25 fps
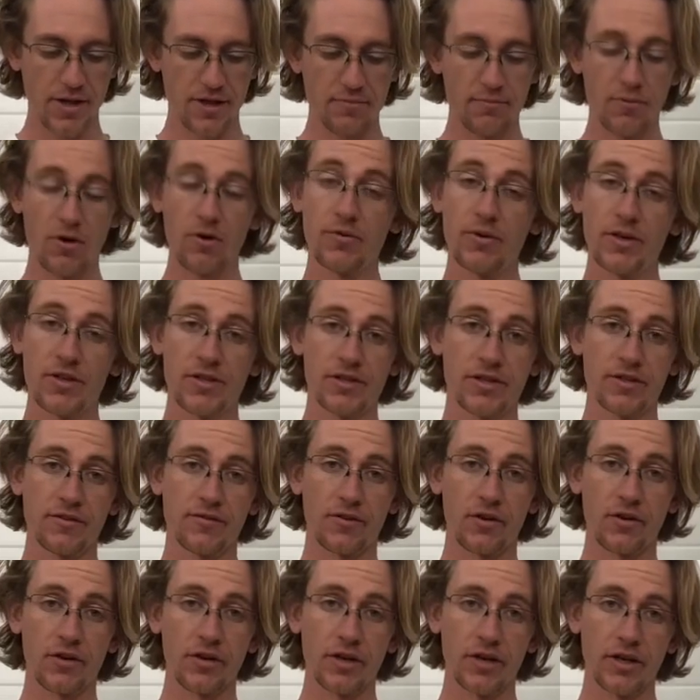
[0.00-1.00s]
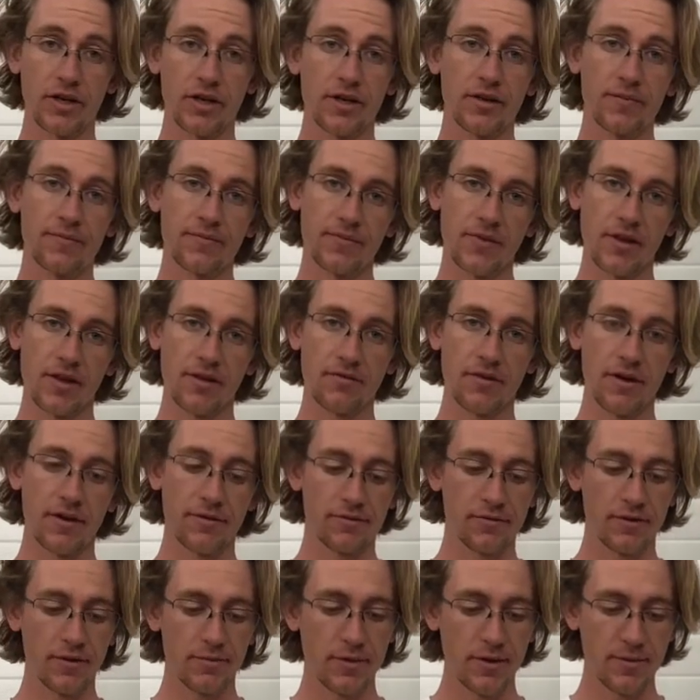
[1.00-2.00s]
If I flip it back
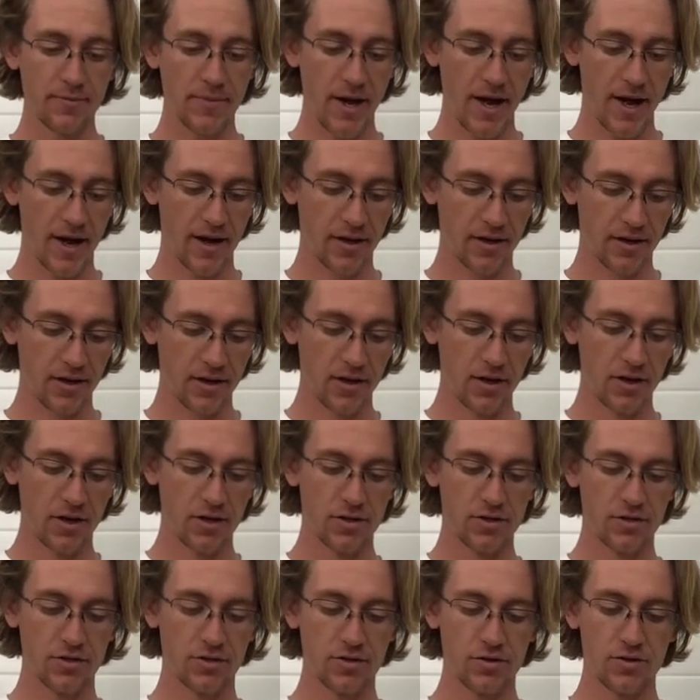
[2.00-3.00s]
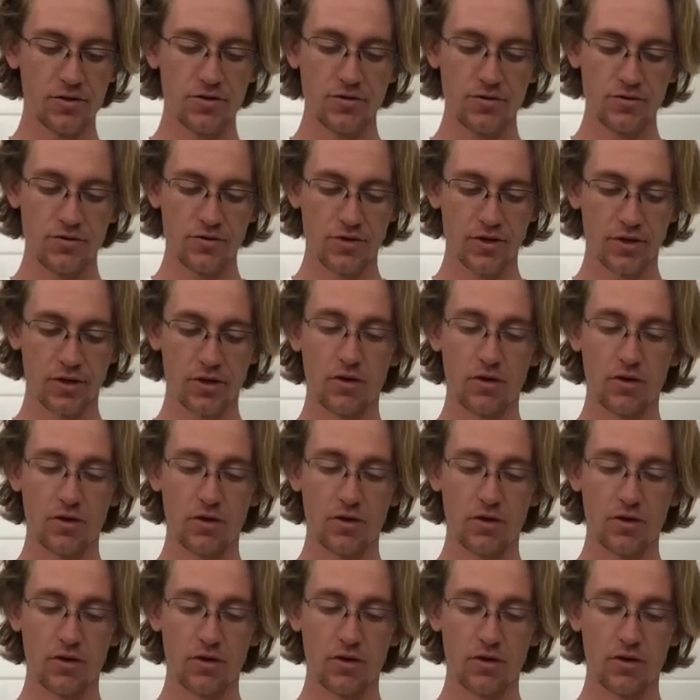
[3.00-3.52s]
to the correct direction